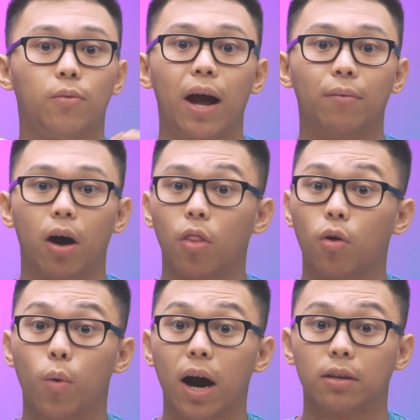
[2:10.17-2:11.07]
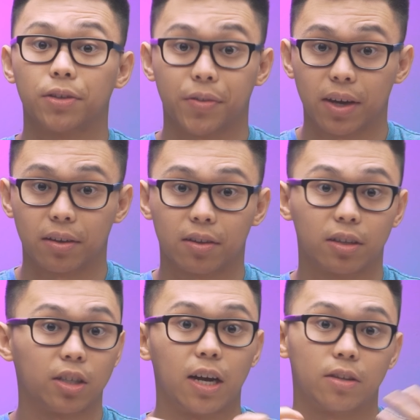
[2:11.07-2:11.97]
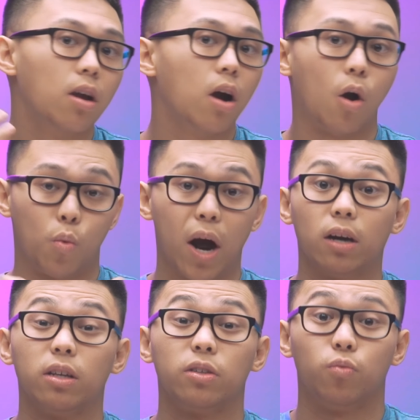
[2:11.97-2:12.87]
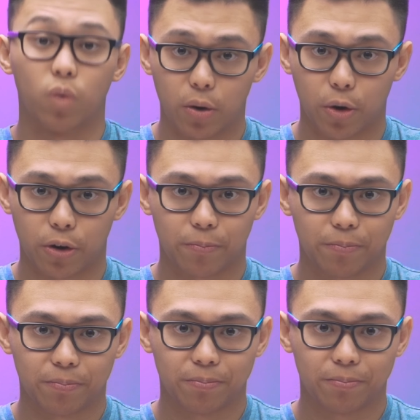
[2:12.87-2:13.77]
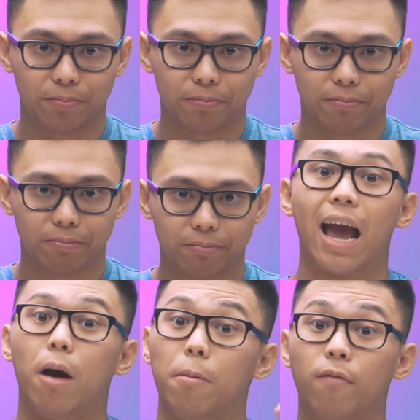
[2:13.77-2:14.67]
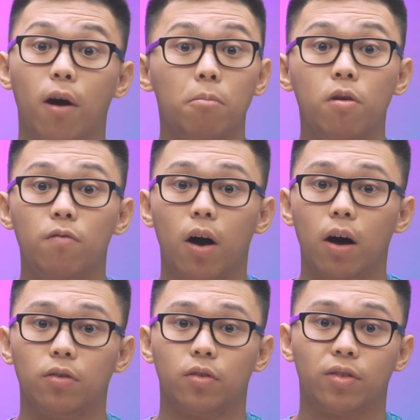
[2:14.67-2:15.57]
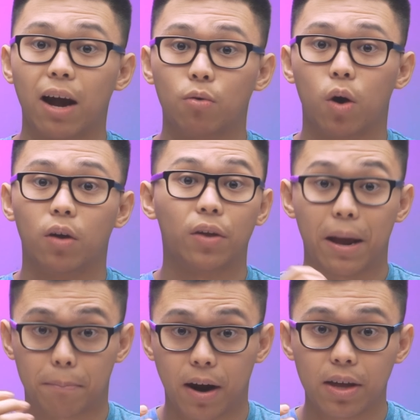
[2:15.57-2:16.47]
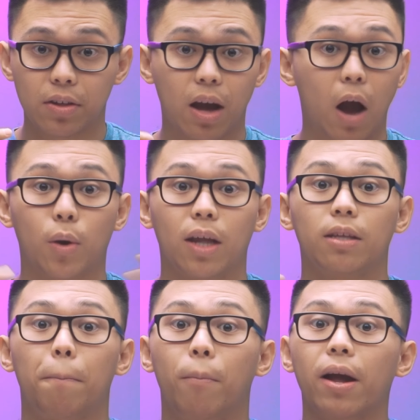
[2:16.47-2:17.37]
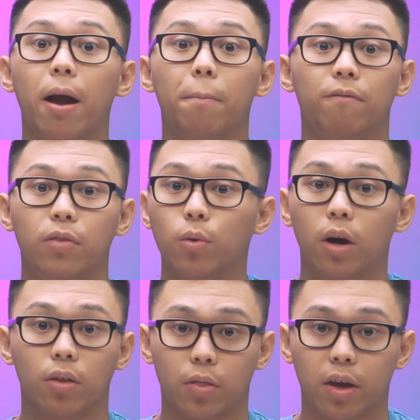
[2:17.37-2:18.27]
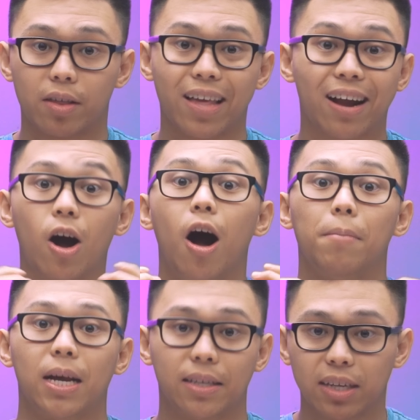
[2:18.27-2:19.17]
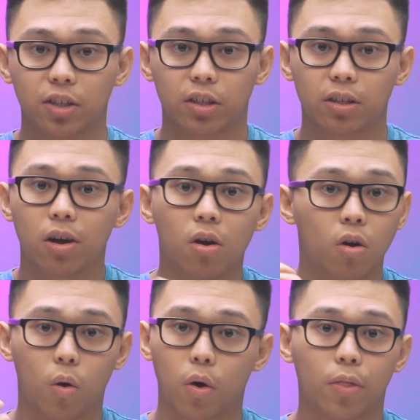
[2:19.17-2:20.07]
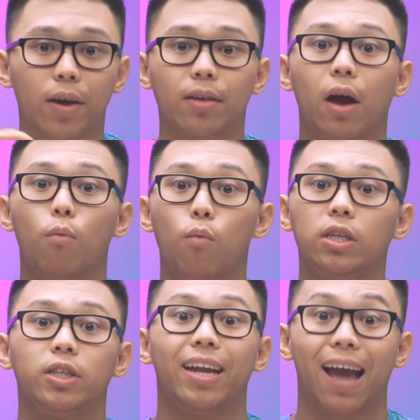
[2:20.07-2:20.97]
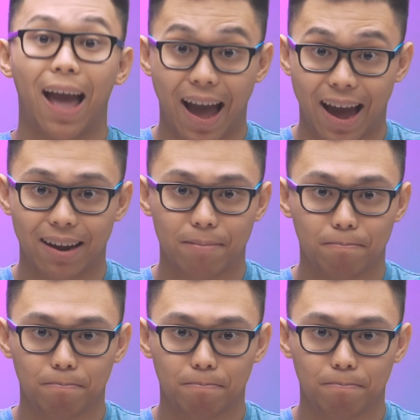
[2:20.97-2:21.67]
around other wireless things such as a wireless router. Now, before I move on to sound quality and price, I would like to bring up a few other things that caught my attention or things I wish it had.